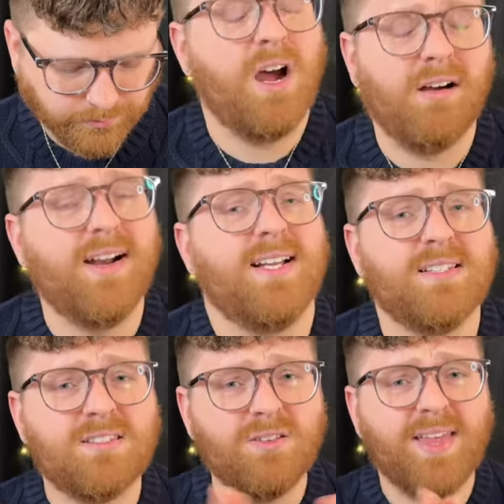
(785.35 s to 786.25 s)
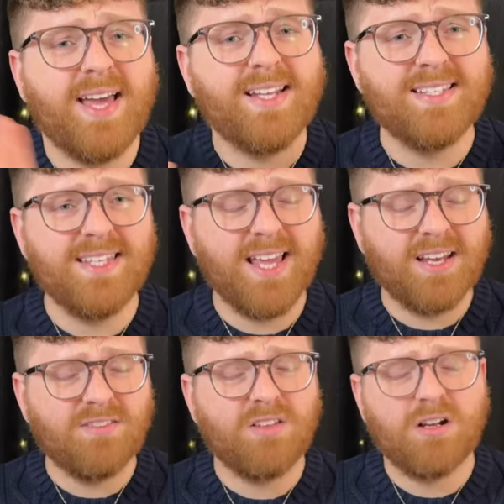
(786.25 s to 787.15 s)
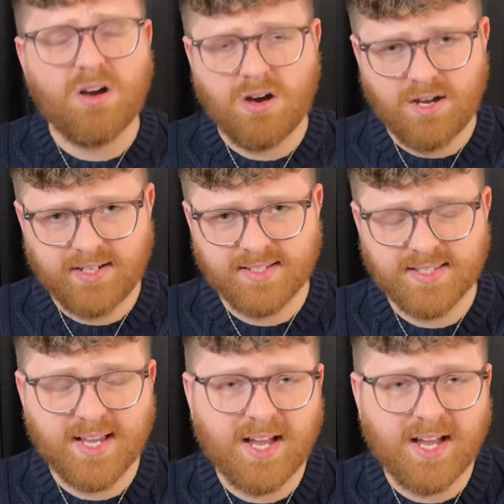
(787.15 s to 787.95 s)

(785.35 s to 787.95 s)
All right, so that is the end of the cons.